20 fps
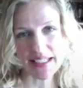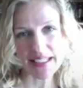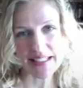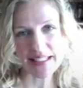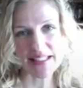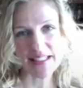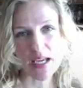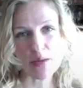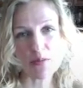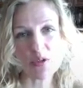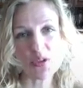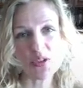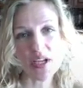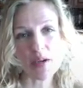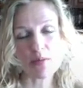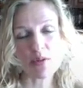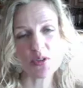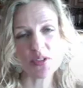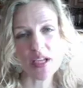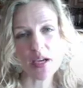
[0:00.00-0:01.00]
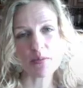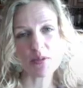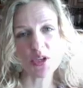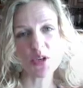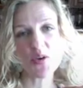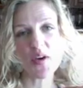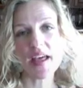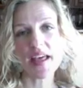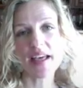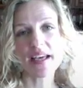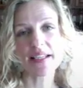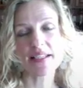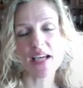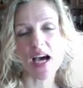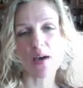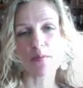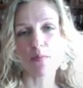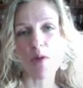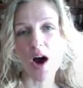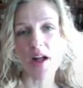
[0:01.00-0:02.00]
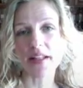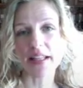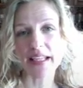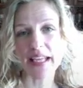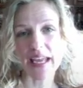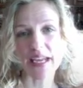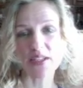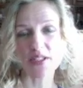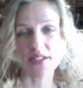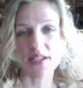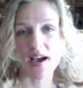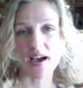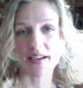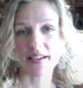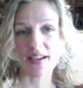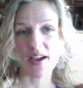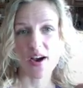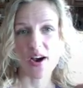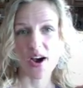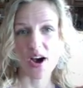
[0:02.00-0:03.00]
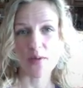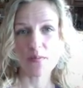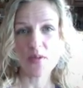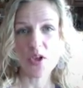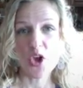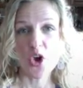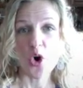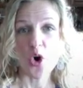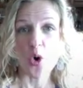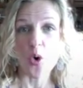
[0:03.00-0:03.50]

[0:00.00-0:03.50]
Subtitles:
It's www.mollyage.com,